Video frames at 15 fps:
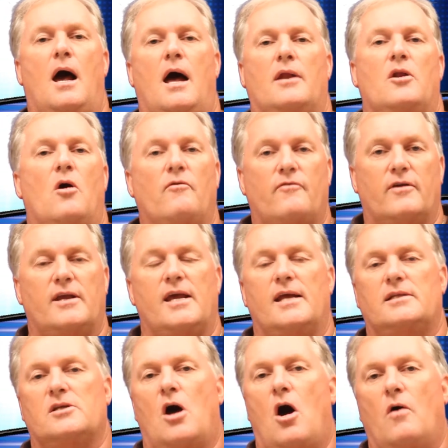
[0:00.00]
Don't
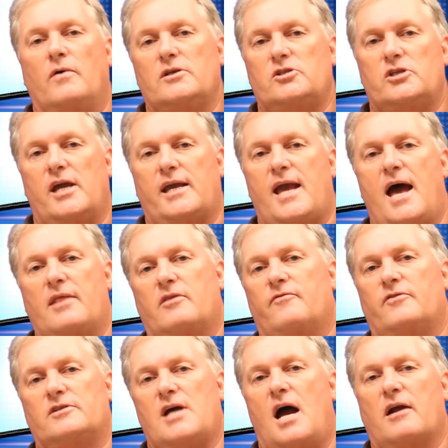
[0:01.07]
forget to always check out the
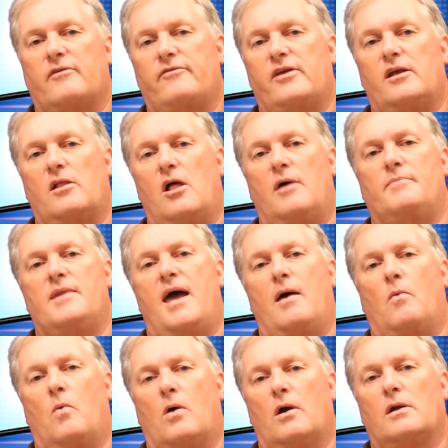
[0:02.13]

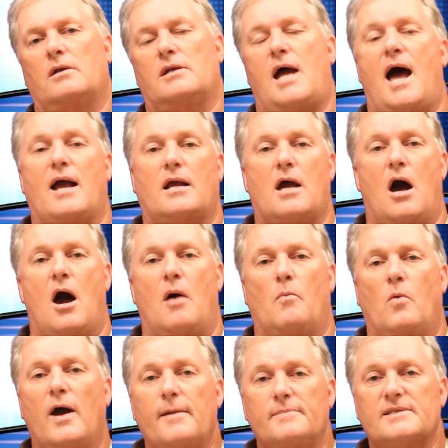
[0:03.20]
photographyclubnetwork.com
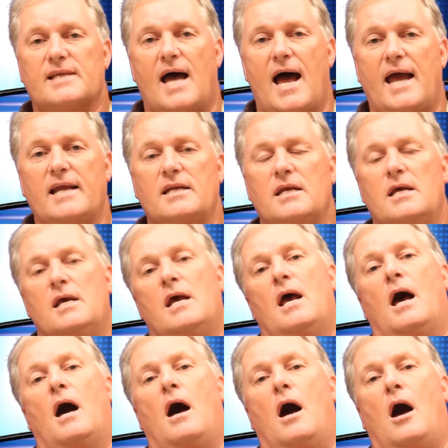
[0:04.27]
website,
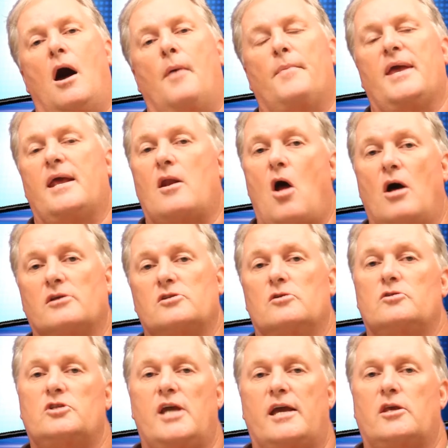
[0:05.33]
and also
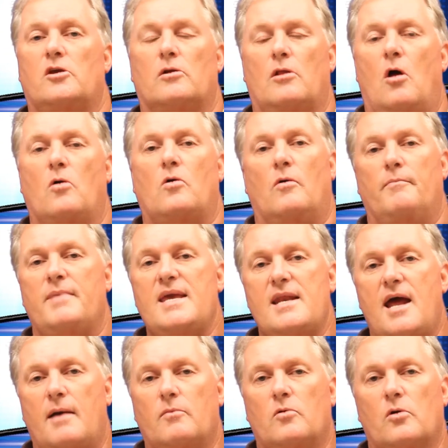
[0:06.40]
check your local
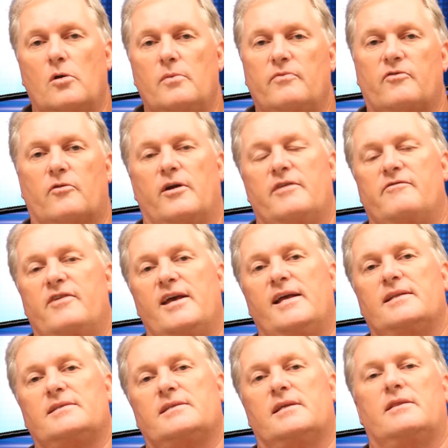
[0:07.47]
meetup group for
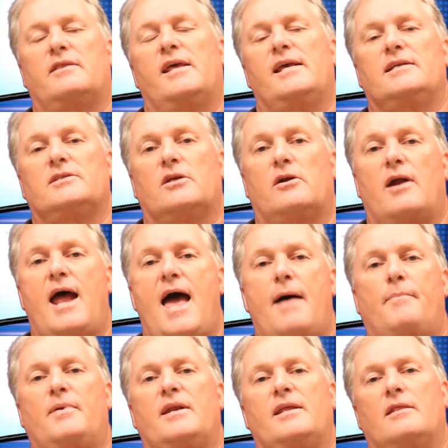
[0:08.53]
events and things that are
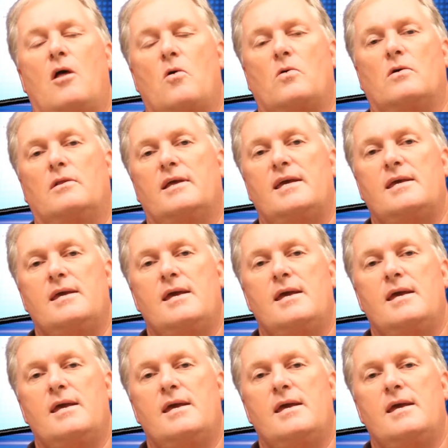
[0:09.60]
happening locally.